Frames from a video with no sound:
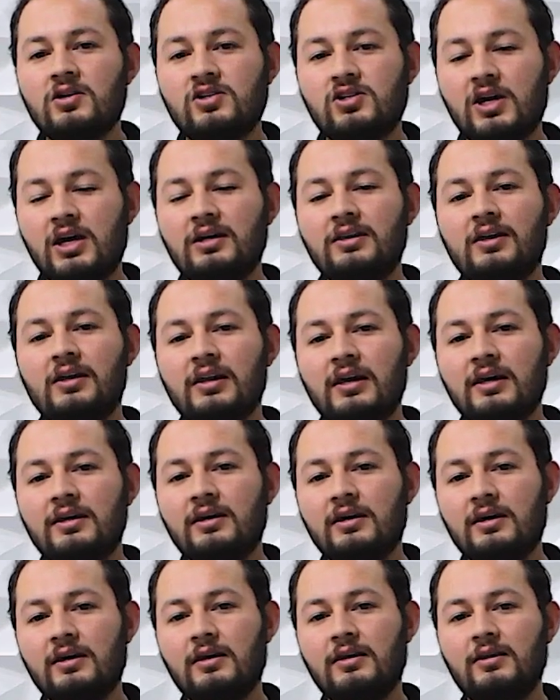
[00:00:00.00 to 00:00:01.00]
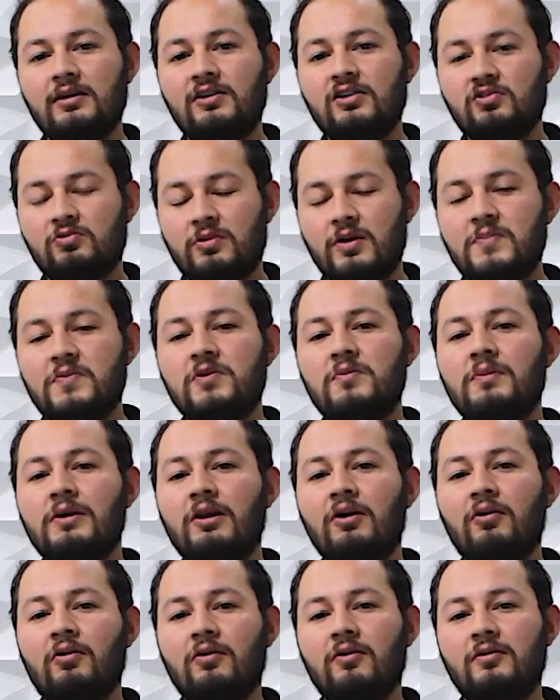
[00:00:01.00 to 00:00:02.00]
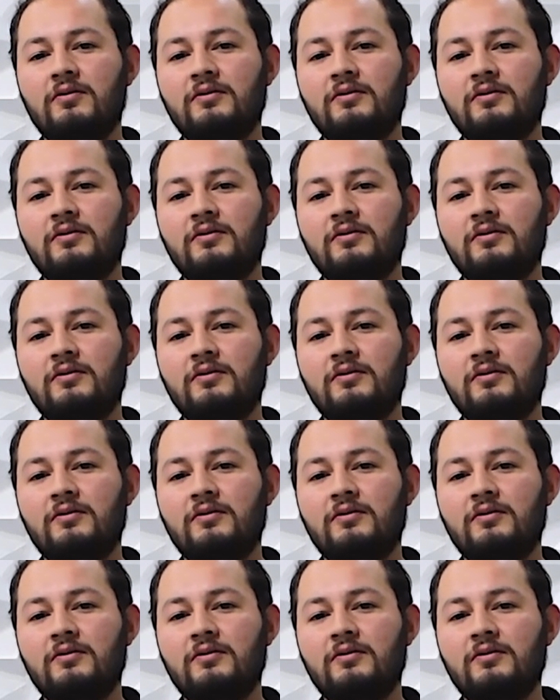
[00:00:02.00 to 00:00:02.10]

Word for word: check the link in the description below.